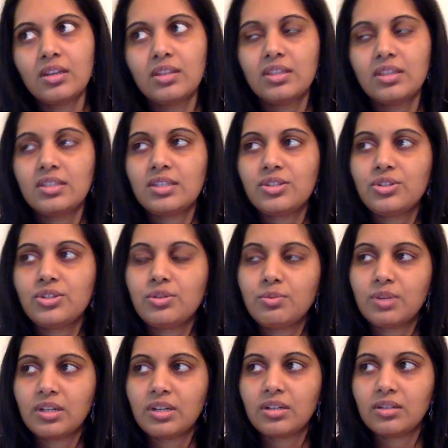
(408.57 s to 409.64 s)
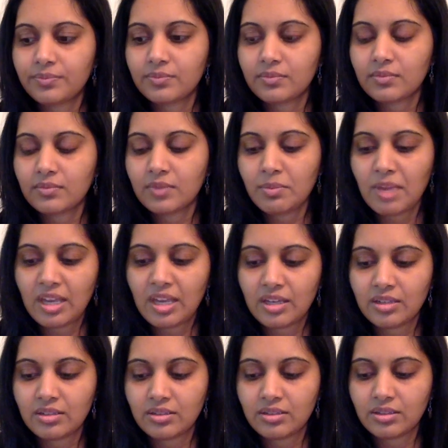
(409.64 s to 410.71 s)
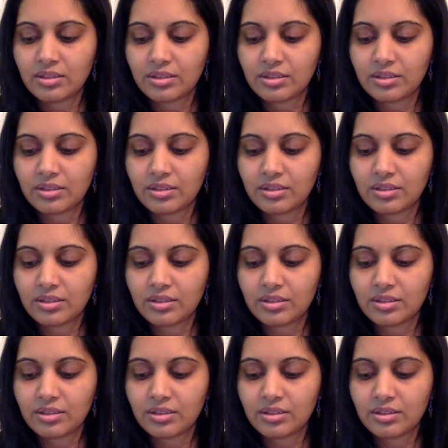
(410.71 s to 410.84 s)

this issue where men,